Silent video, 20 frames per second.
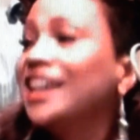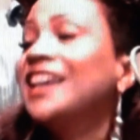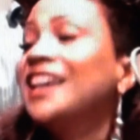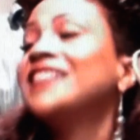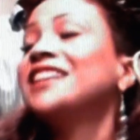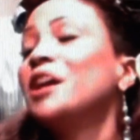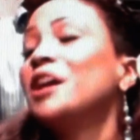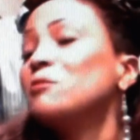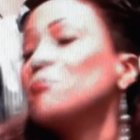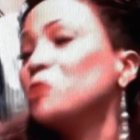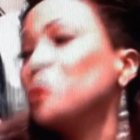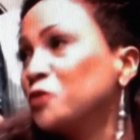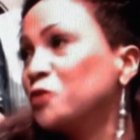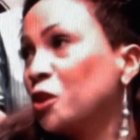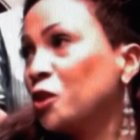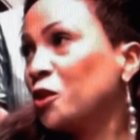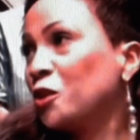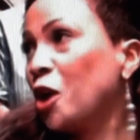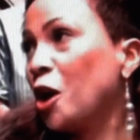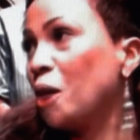Nice, then I nice. moved
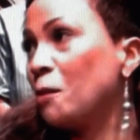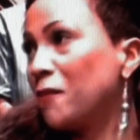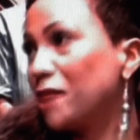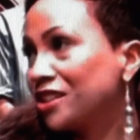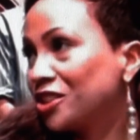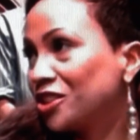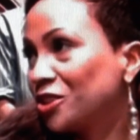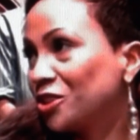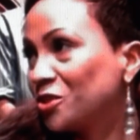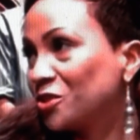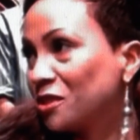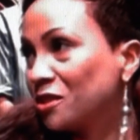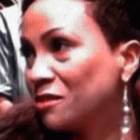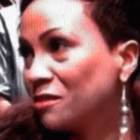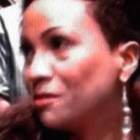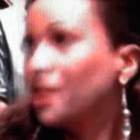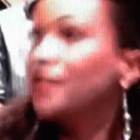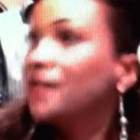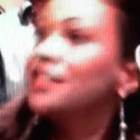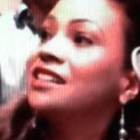over to All My Children,